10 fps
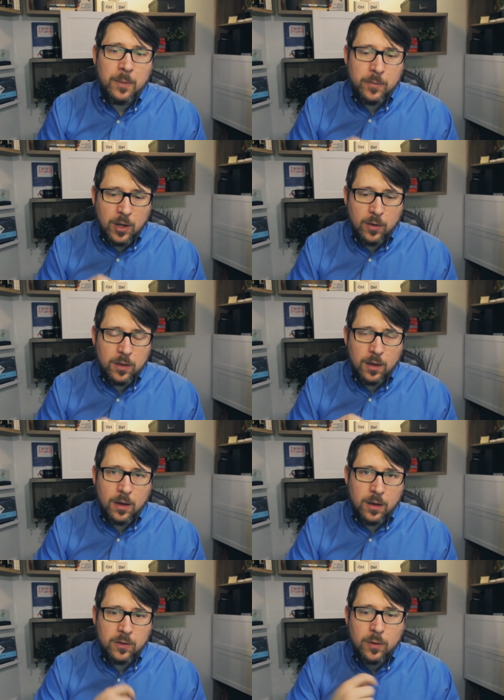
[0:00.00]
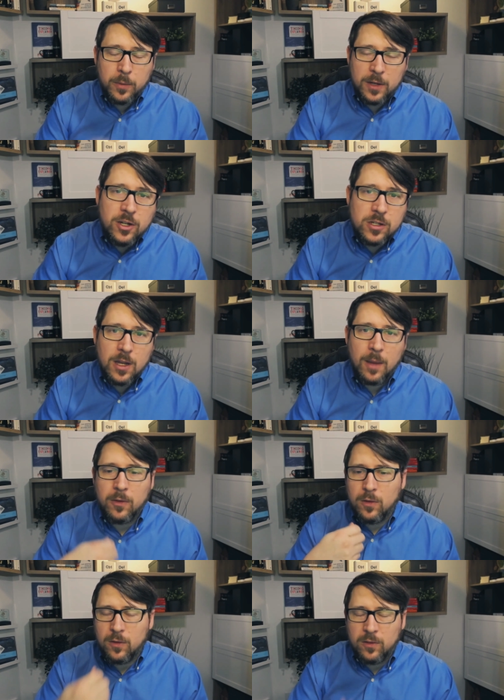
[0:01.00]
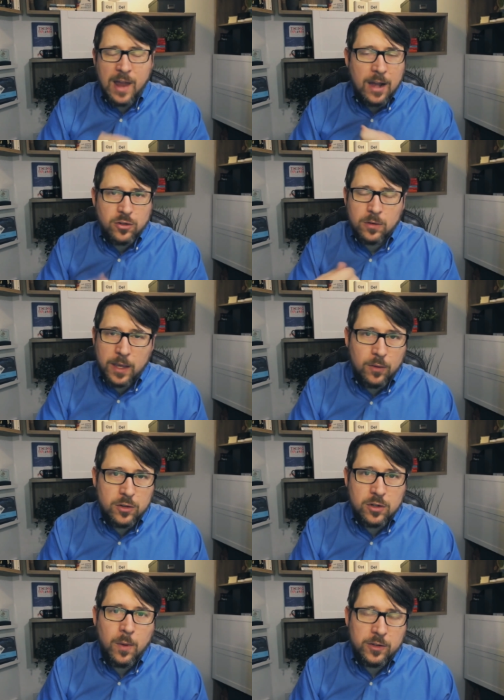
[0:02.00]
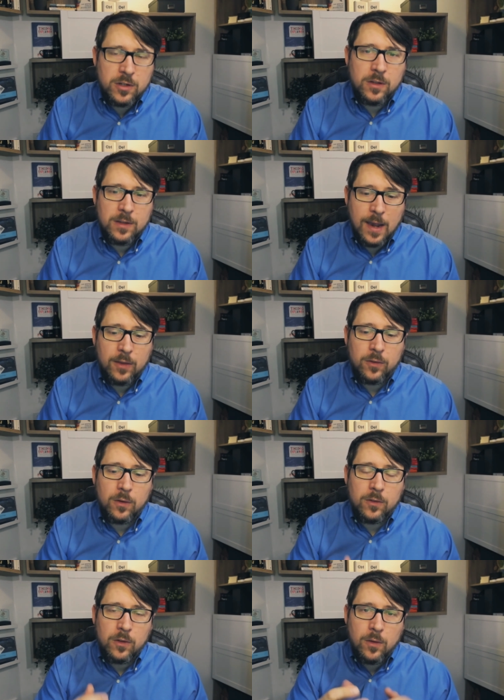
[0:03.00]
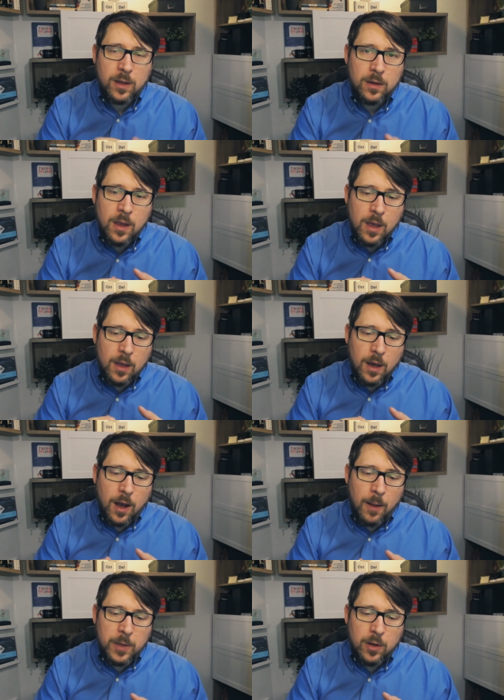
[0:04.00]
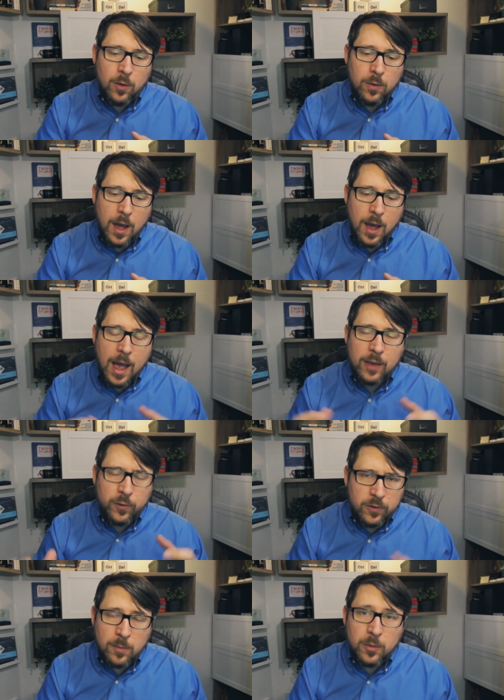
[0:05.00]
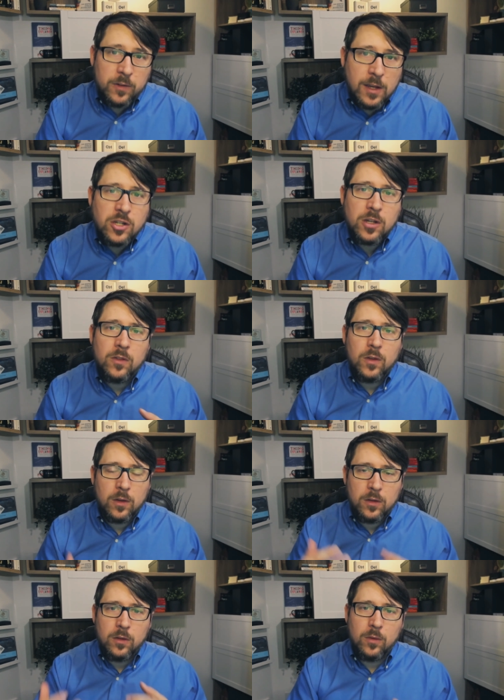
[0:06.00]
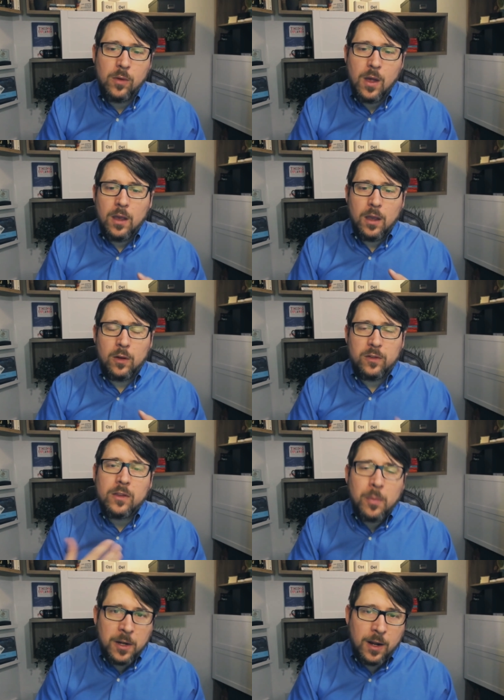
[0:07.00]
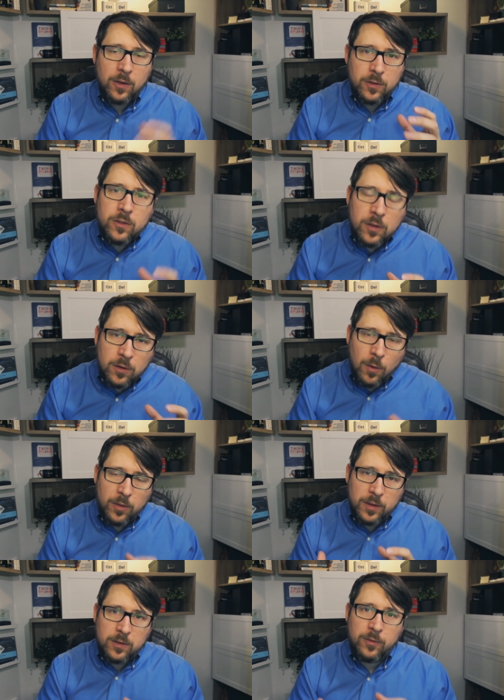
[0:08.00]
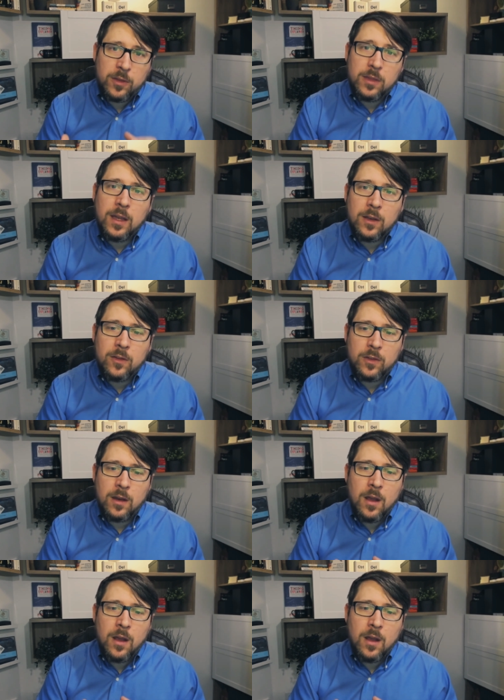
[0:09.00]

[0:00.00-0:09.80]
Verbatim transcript: you know, the interpretation time because you can use natural language questions and answers. You can, um, you know, uh, ask for summarizations. You can do, you know, sentiment analysis. You can do all these different things that